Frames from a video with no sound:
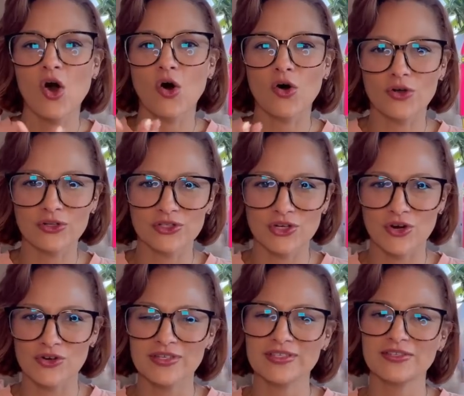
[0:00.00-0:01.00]

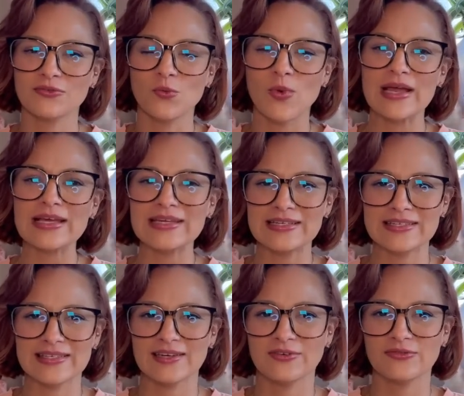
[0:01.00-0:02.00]
alternative ways
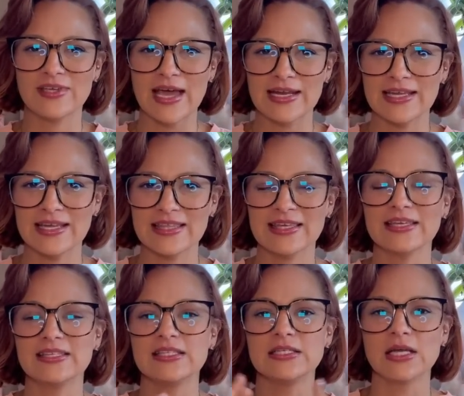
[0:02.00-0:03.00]
of getting
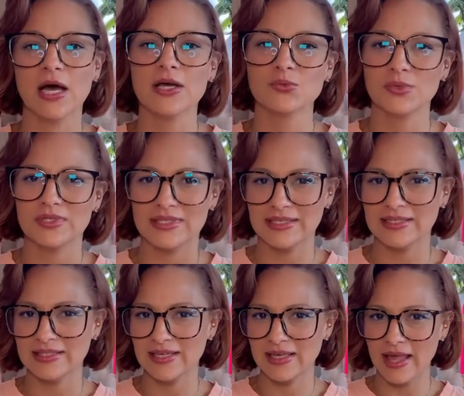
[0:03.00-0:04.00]
things done within
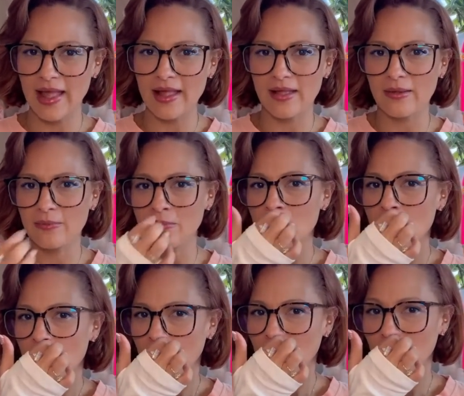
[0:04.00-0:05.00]
the game,
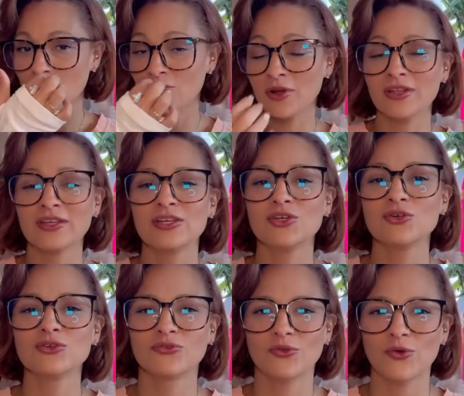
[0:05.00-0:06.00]
are really
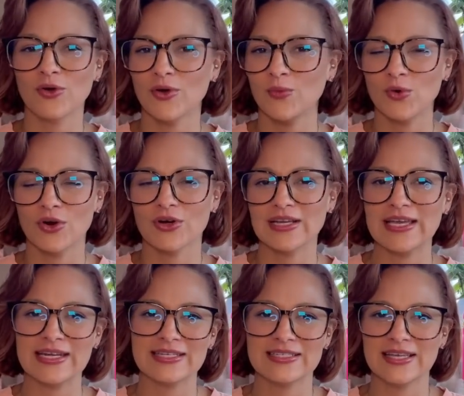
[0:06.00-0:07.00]
useful, and we're going to
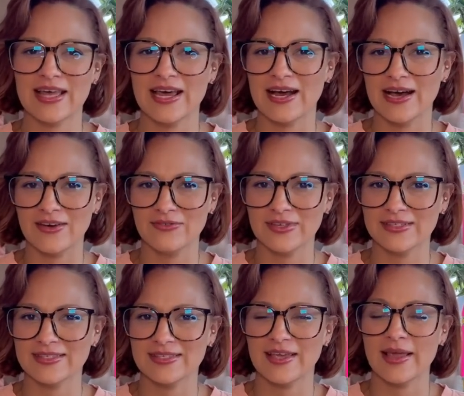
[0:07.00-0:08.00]
get into that
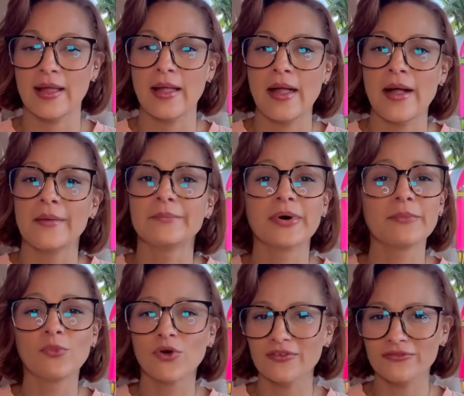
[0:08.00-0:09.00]
obviously. But
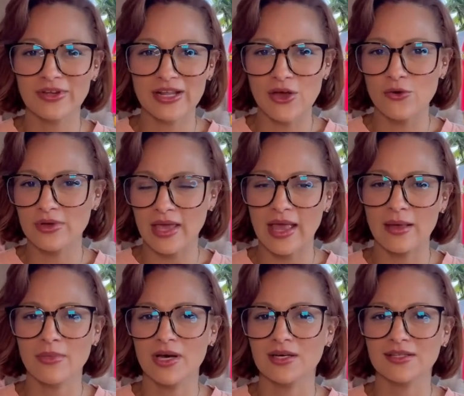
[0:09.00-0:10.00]
more video game
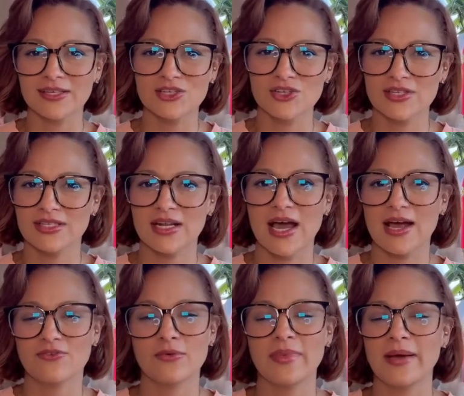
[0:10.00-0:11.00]
glitches that I
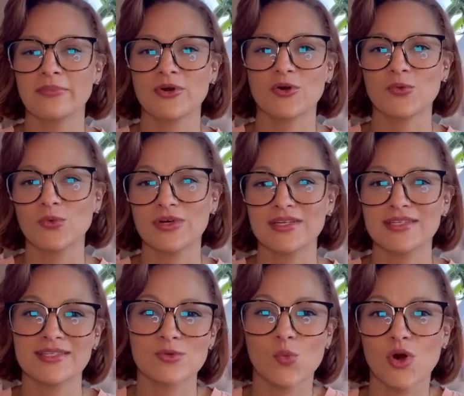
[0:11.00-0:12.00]
remember
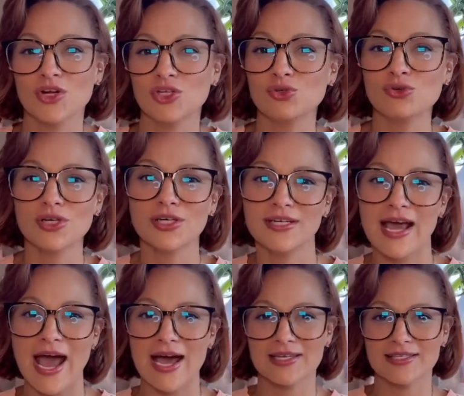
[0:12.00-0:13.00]
was where you could
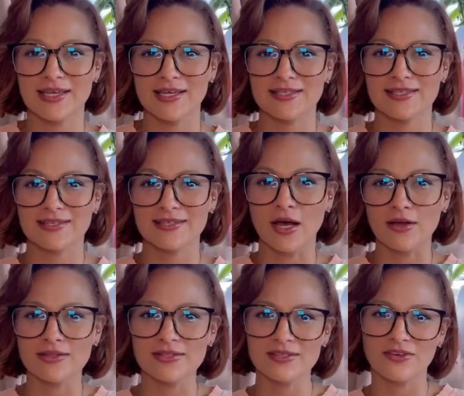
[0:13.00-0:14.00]
access
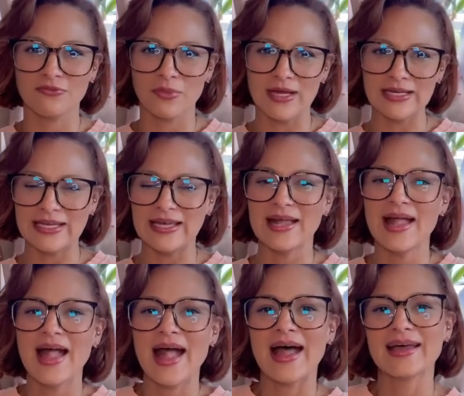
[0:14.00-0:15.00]
tons of money.
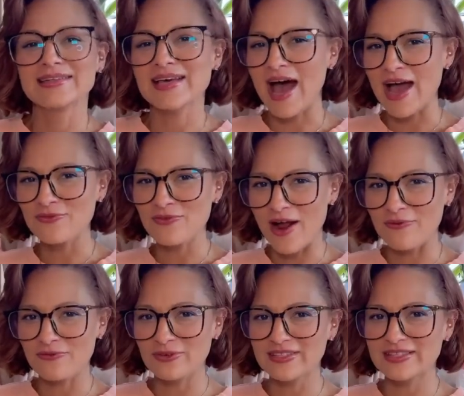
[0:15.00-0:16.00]
And I
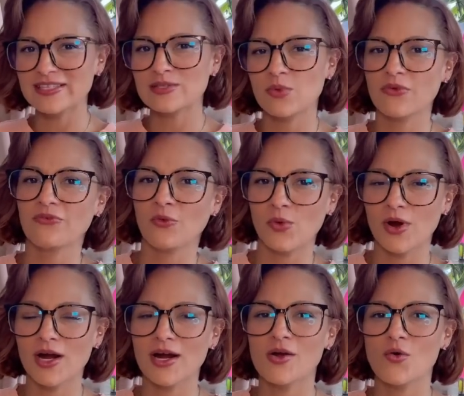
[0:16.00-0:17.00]
referenced this
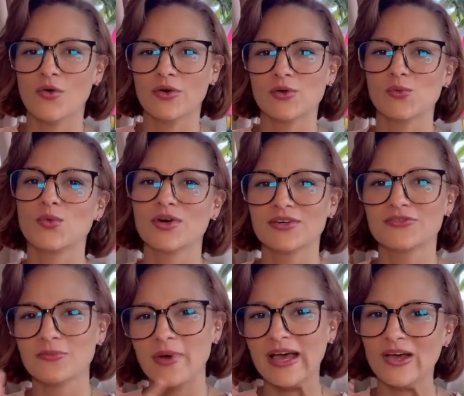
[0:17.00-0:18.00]
before on one of
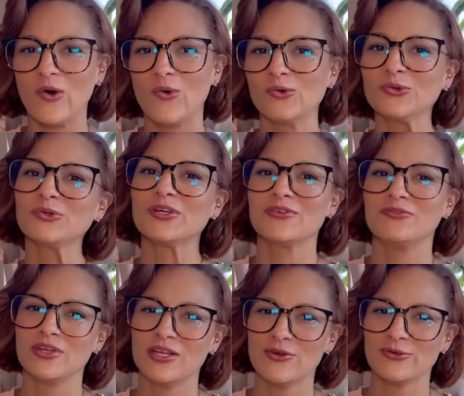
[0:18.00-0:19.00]
my old
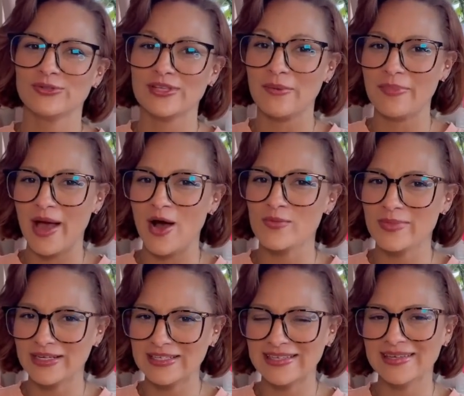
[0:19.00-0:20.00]
videos about
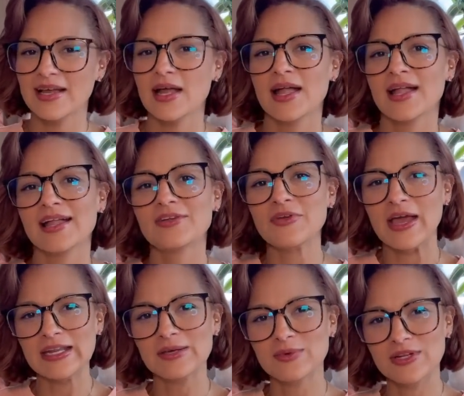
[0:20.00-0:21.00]
money. If
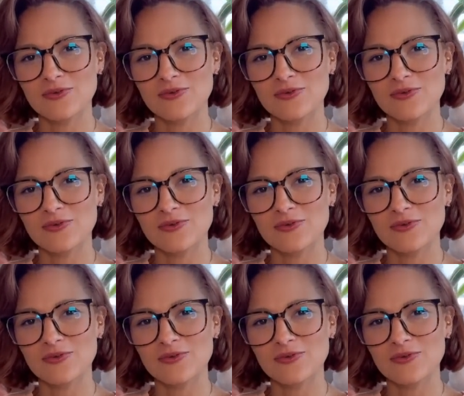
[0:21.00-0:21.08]
anybody